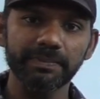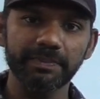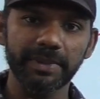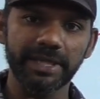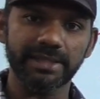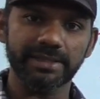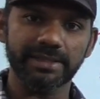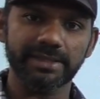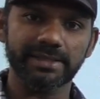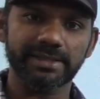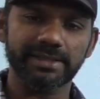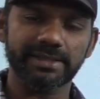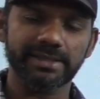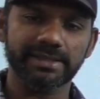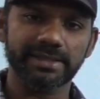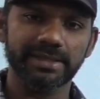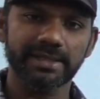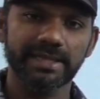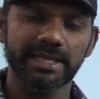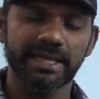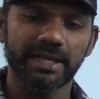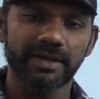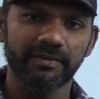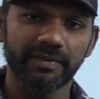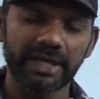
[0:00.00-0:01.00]

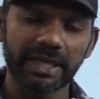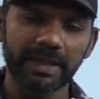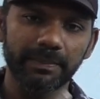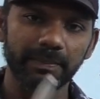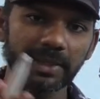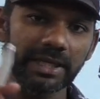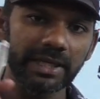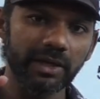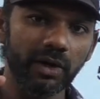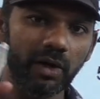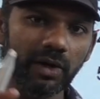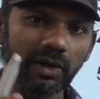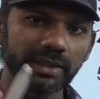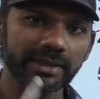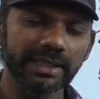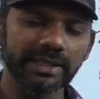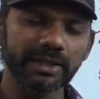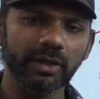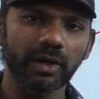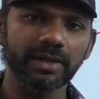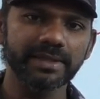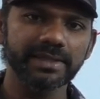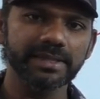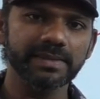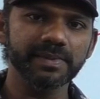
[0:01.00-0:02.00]
pairs. We'll apply all the
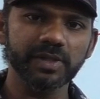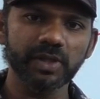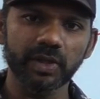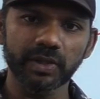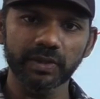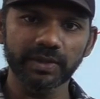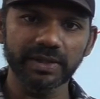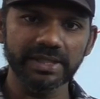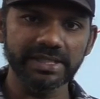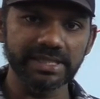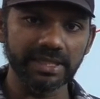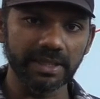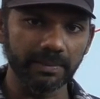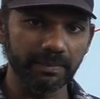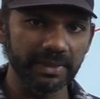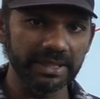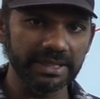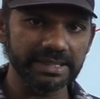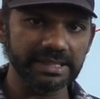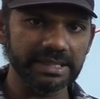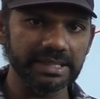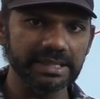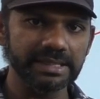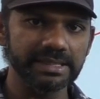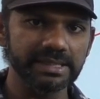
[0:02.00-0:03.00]
concepts onto the
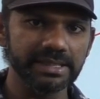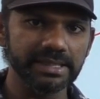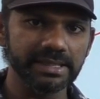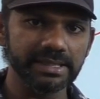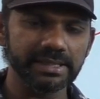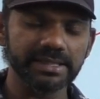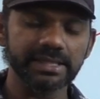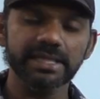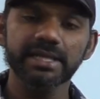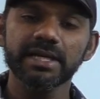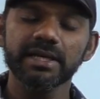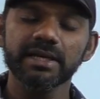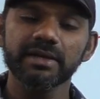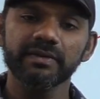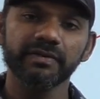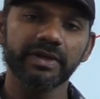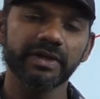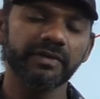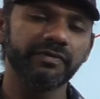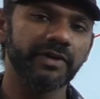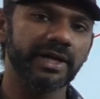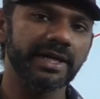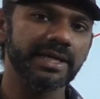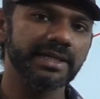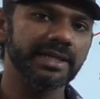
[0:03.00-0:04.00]
jumbled sentences.
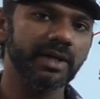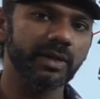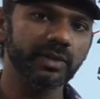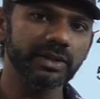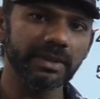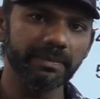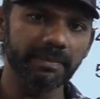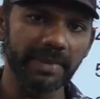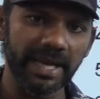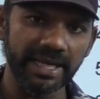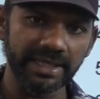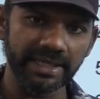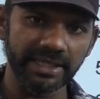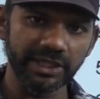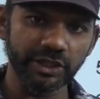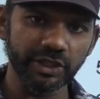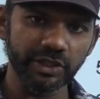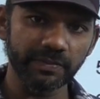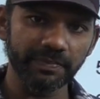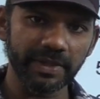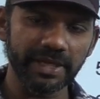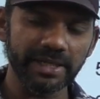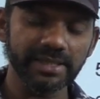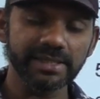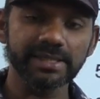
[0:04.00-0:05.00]
We'll find out the
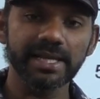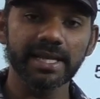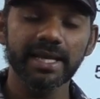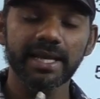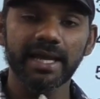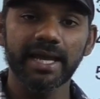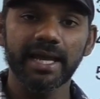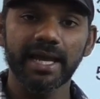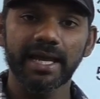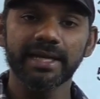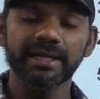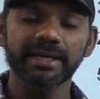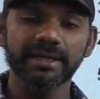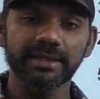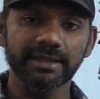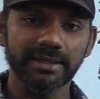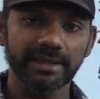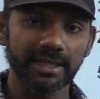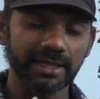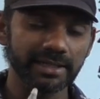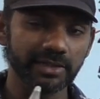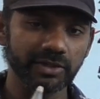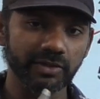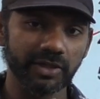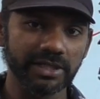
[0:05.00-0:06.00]
mandatory pairs,
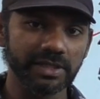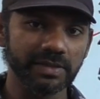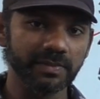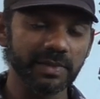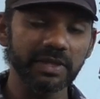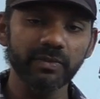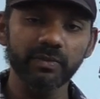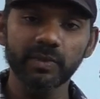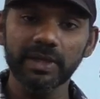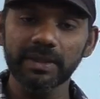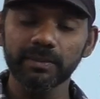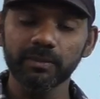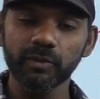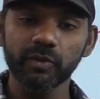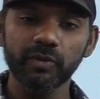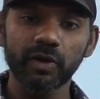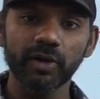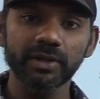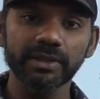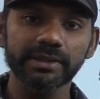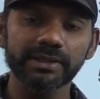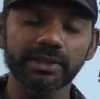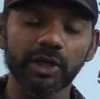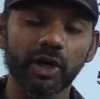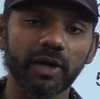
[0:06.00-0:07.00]
and trust me, we'll move
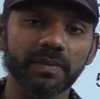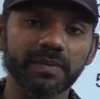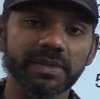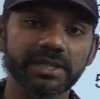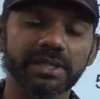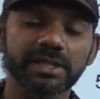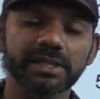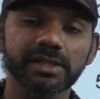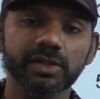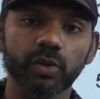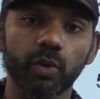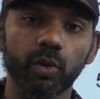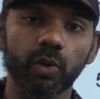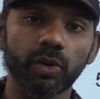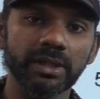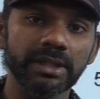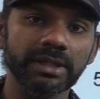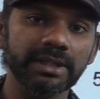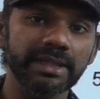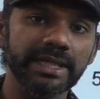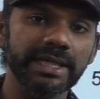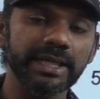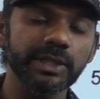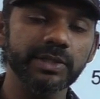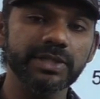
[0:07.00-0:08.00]
on to the options
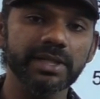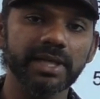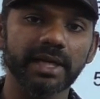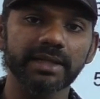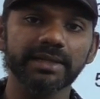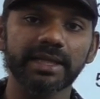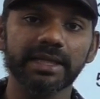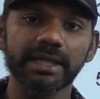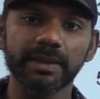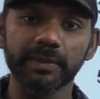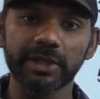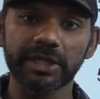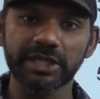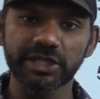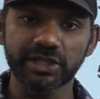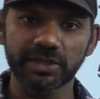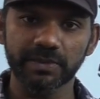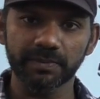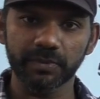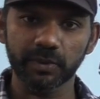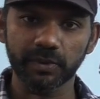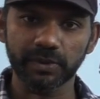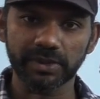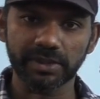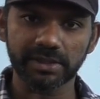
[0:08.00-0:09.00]
only to start the
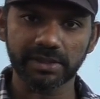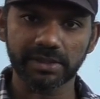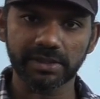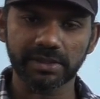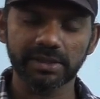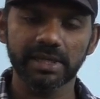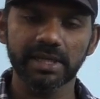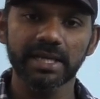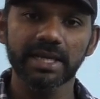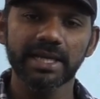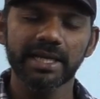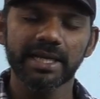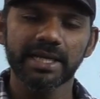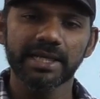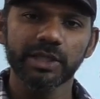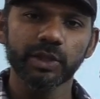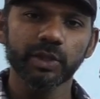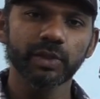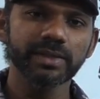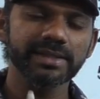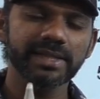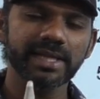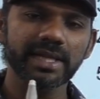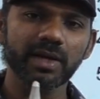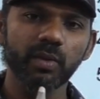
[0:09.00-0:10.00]
elimination process.
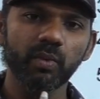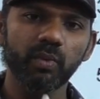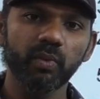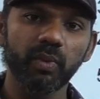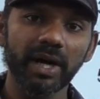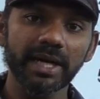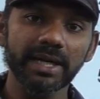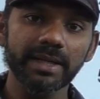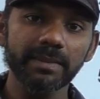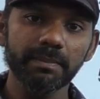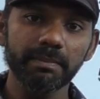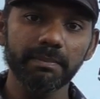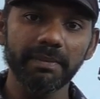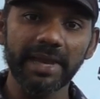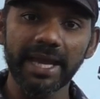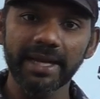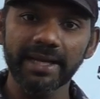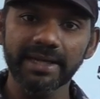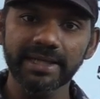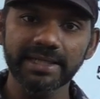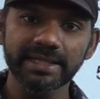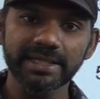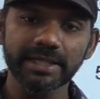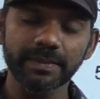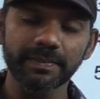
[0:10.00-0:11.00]
Using one
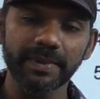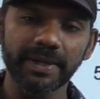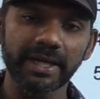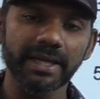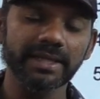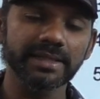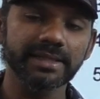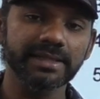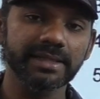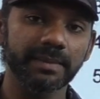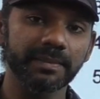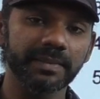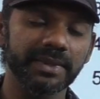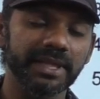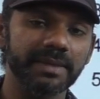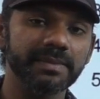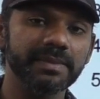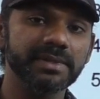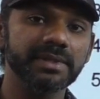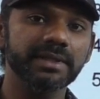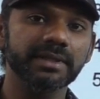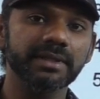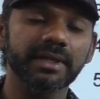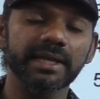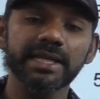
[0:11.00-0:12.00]
mandatory pair,
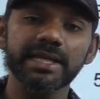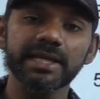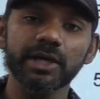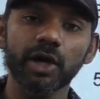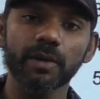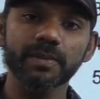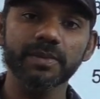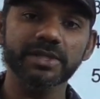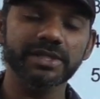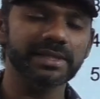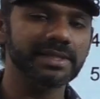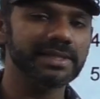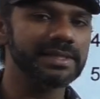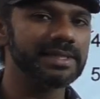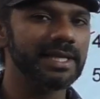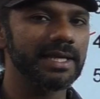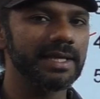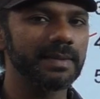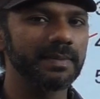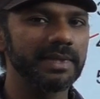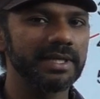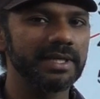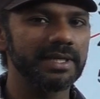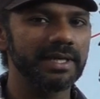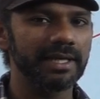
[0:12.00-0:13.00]
sometimes 3 options
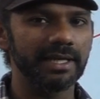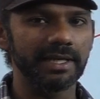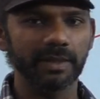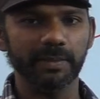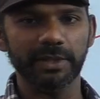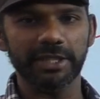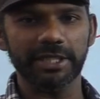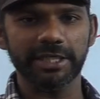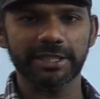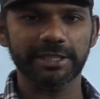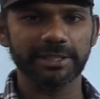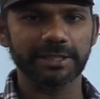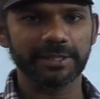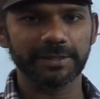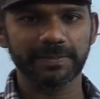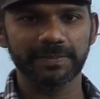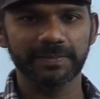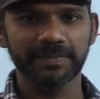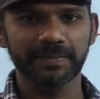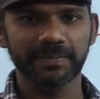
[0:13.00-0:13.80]
can be eliminated.